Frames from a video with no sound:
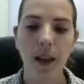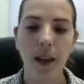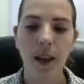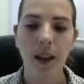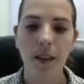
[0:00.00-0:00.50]

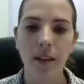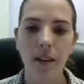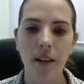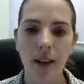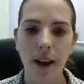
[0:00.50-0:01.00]
and the
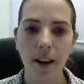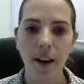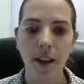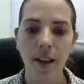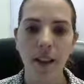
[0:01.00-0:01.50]

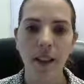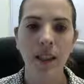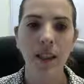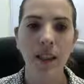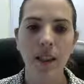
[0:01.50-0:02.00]
file
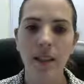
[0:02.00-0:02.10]
in the